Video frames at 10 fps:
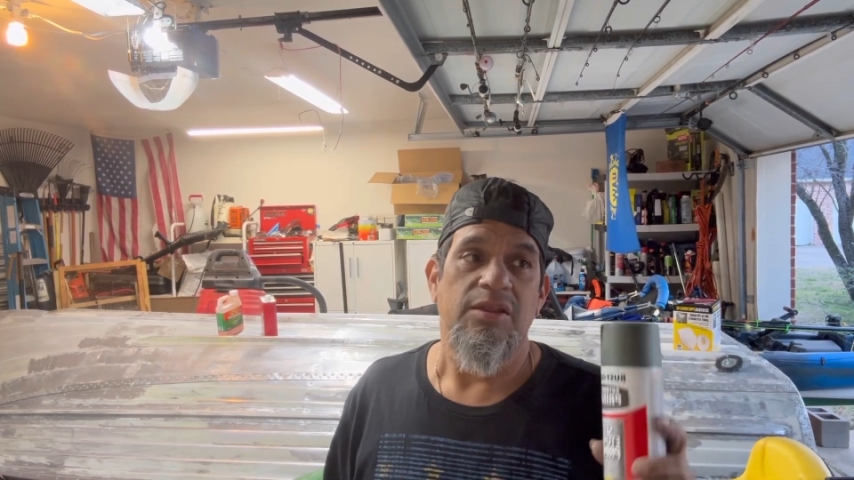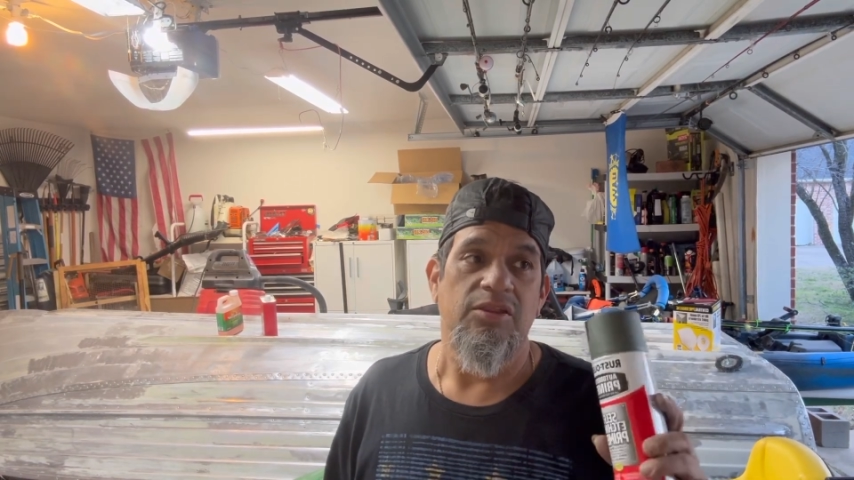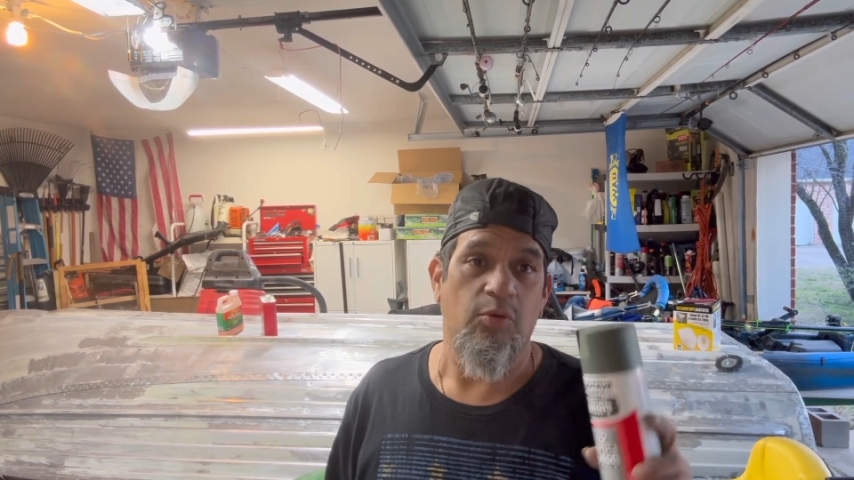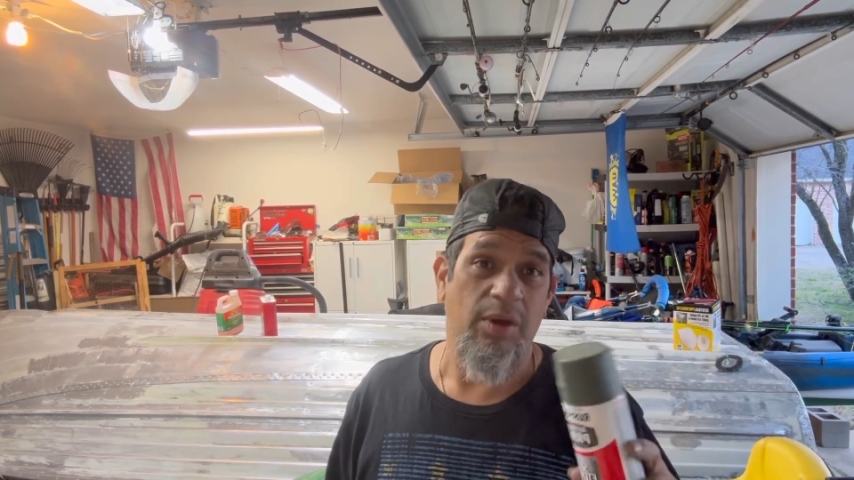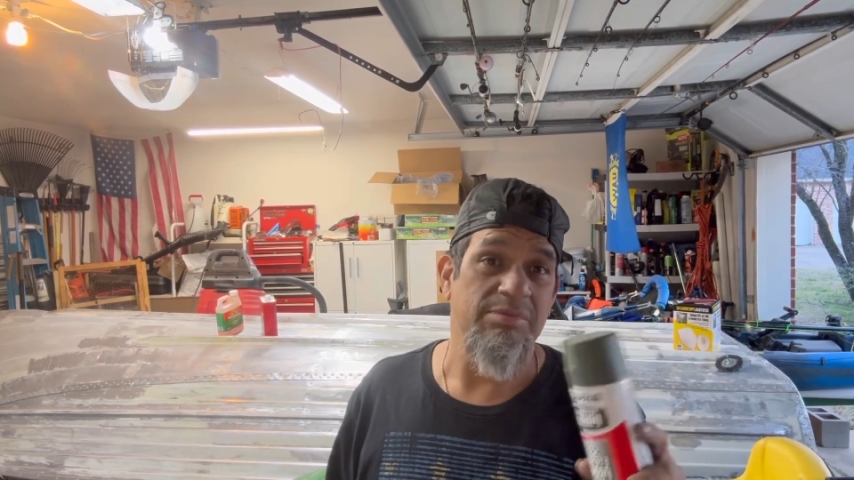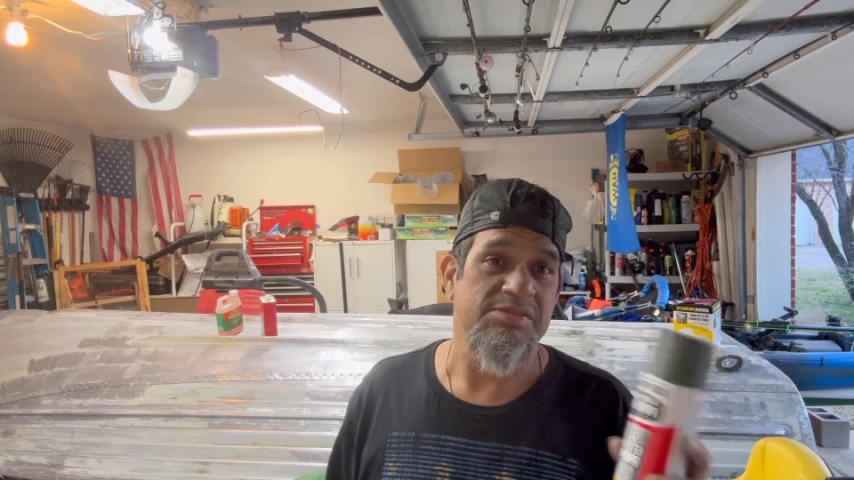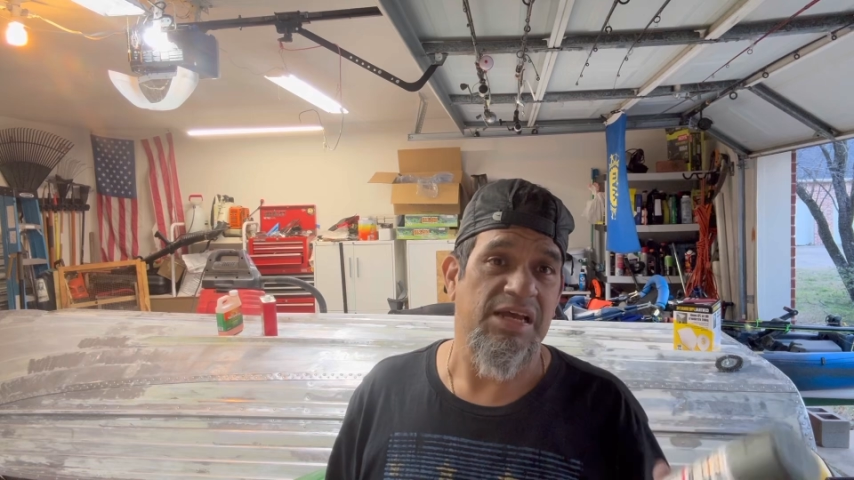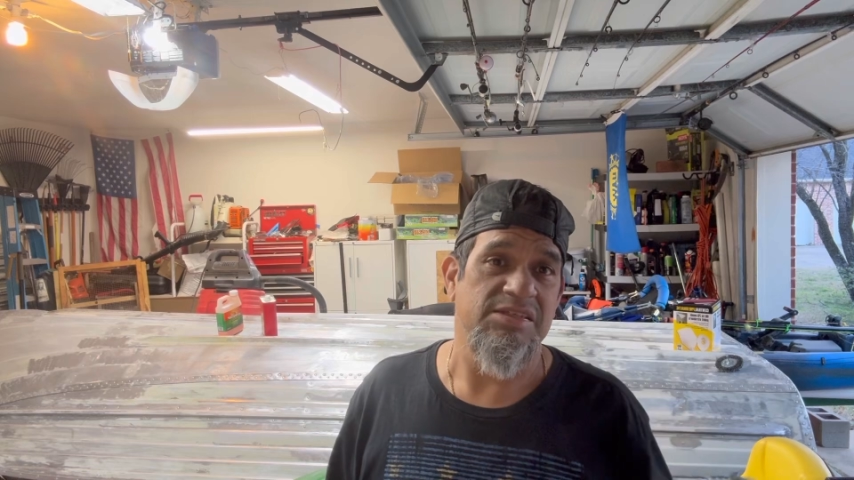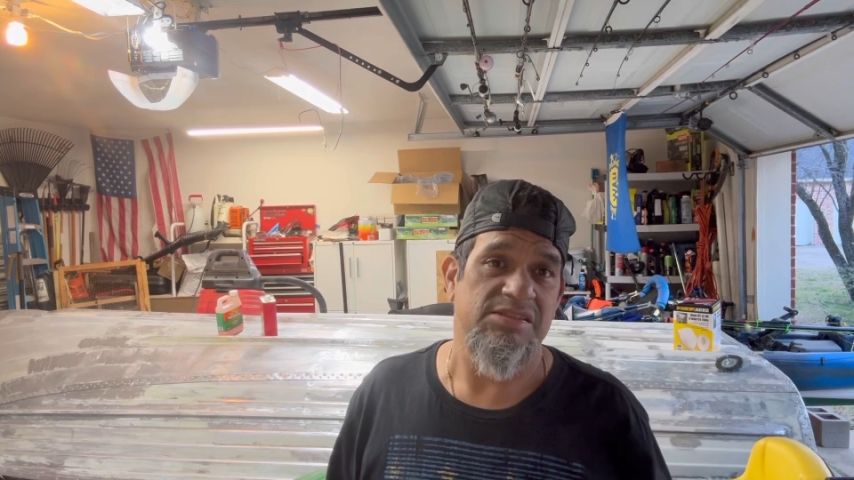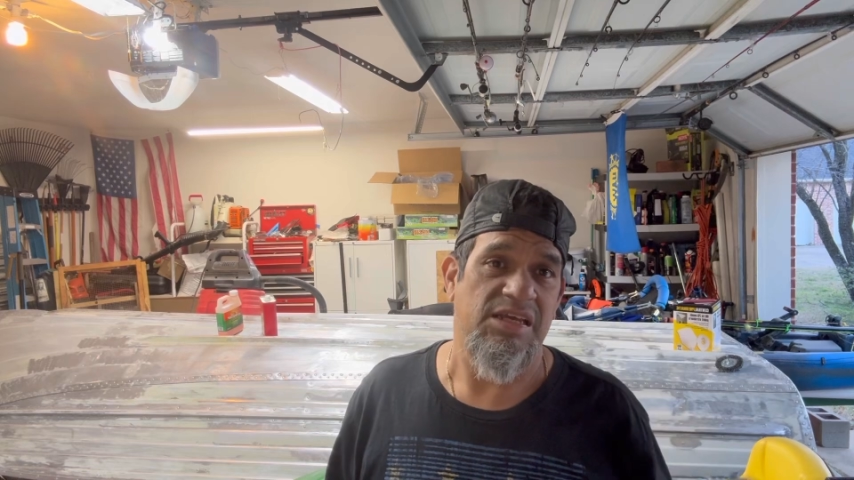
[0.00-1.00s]
Their
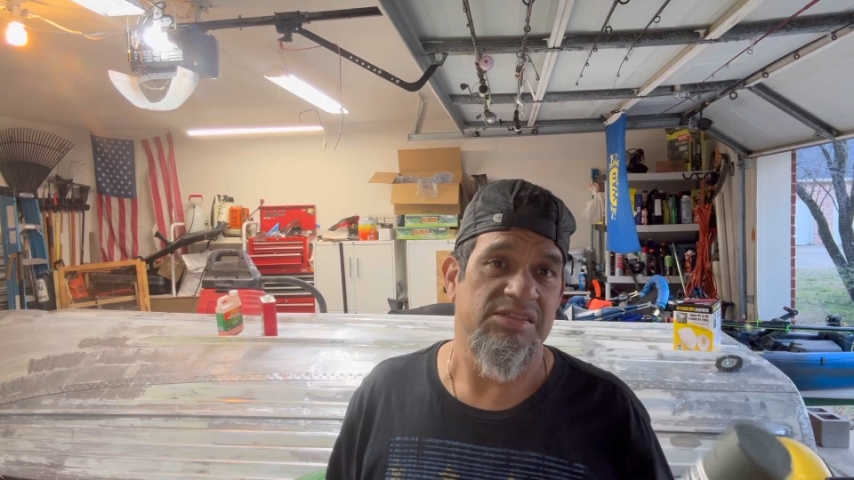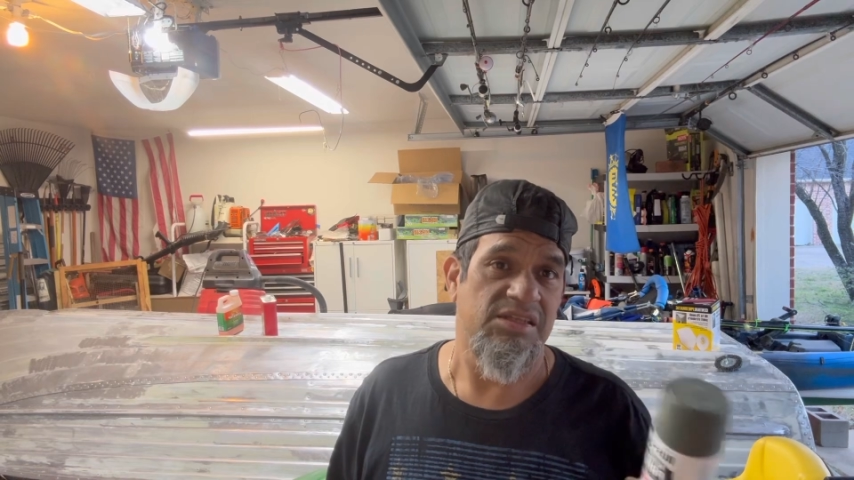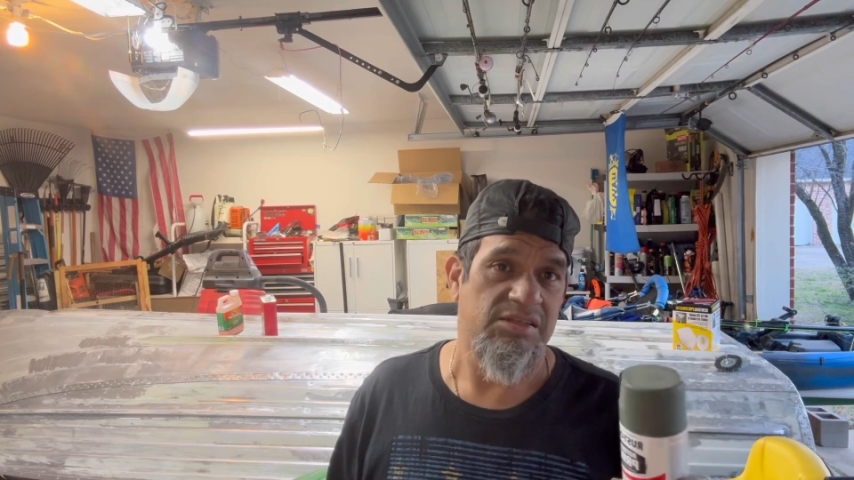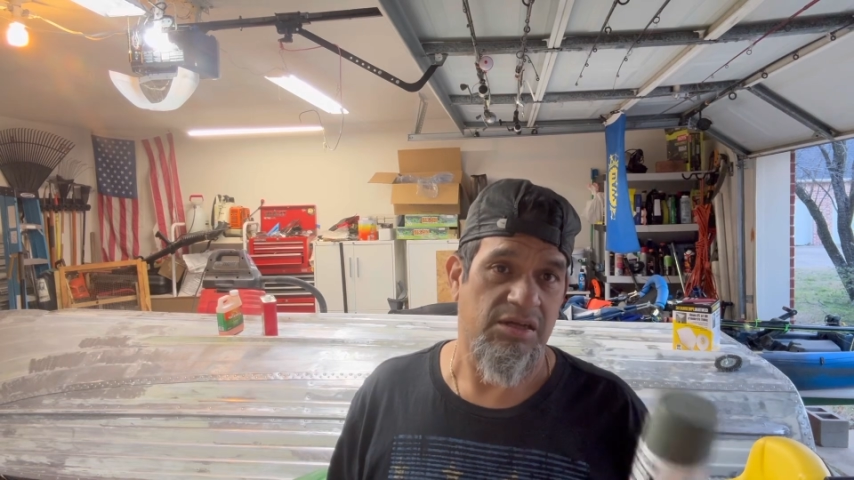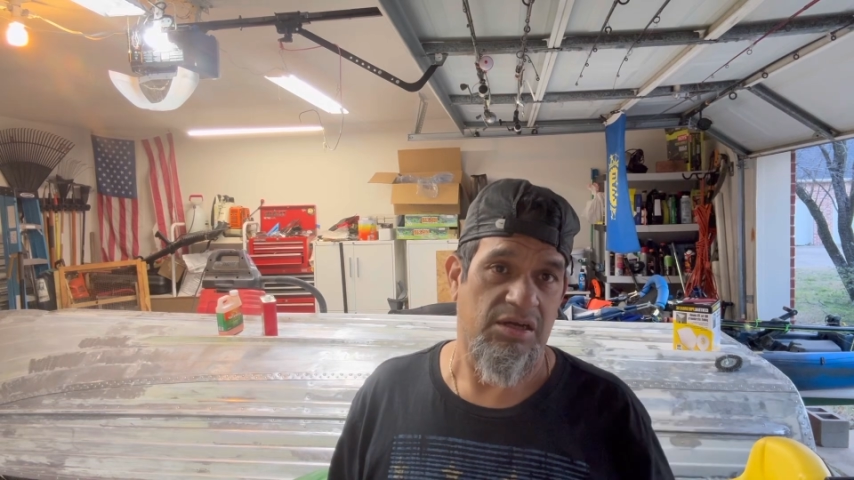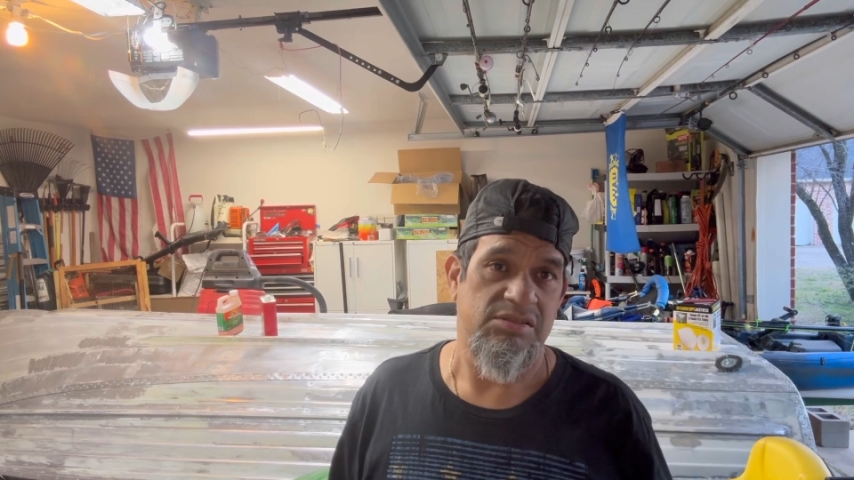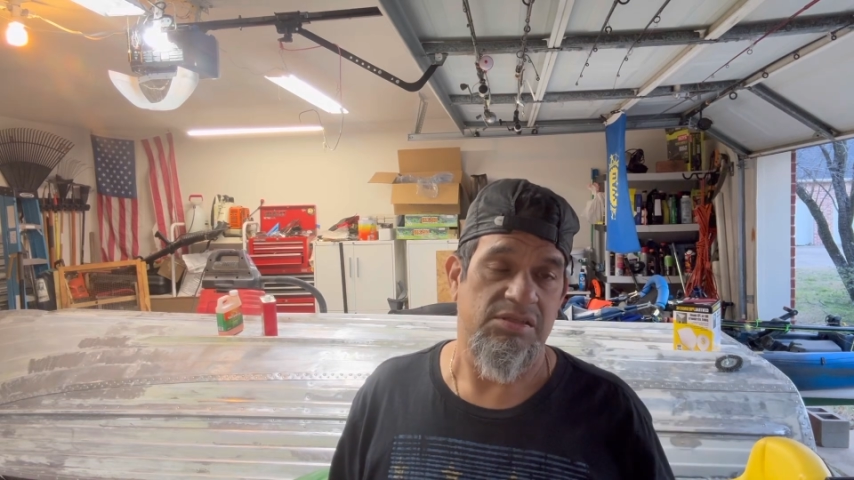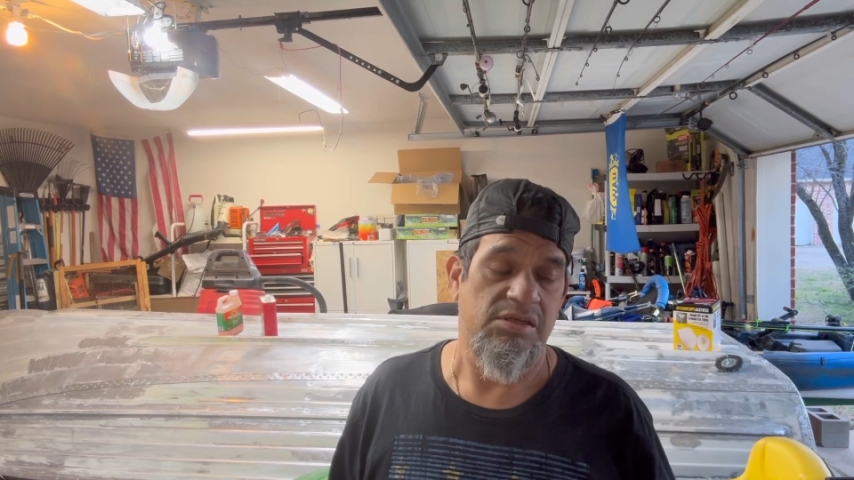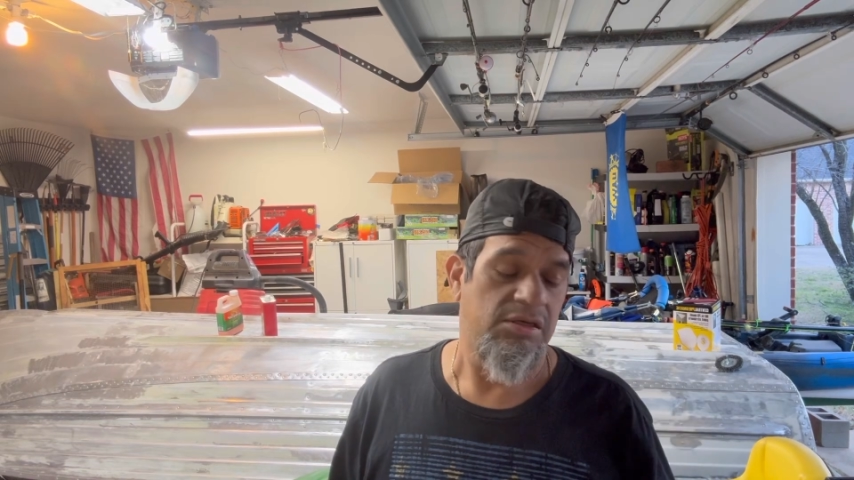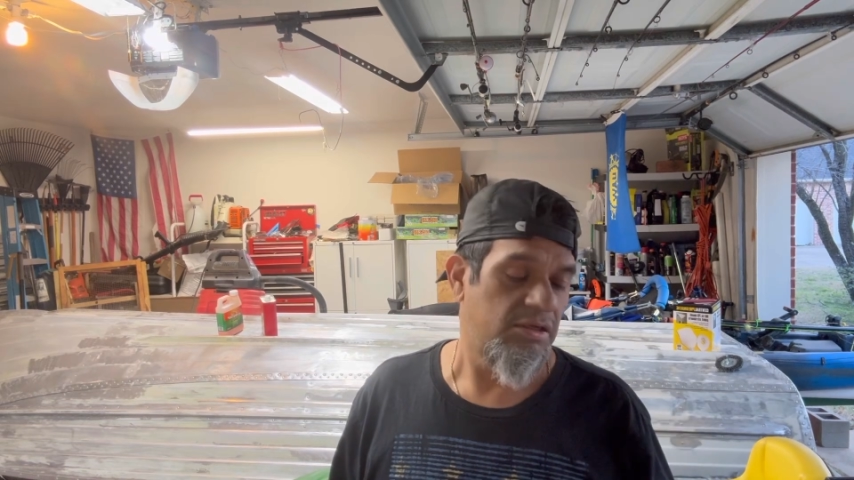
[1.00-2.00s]
website says it does.